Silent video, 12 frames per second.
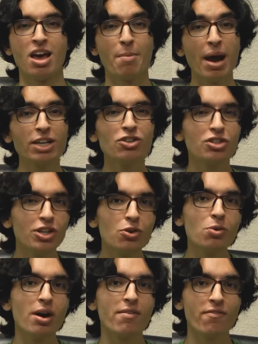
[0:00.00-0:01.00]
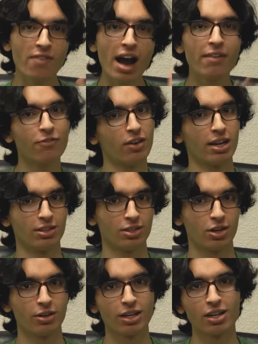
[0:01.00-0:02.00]
Imagine you and 5
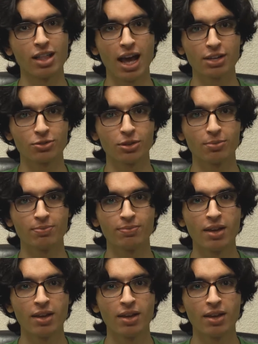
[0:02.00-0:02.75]
friends are in a classroom,